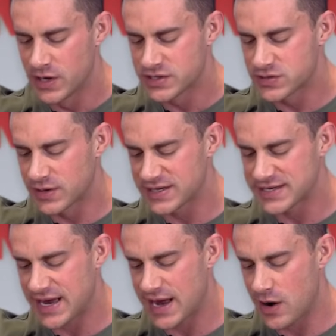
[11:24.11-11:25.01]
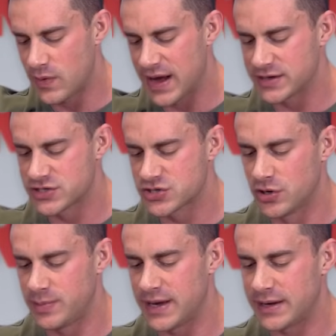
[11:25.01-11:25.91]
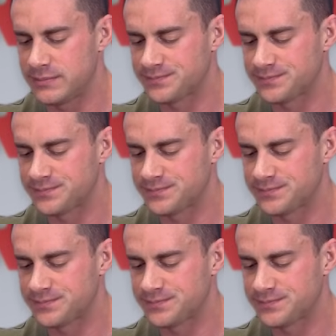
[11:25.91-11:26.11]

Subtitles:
So we're going to take our rounded scoop here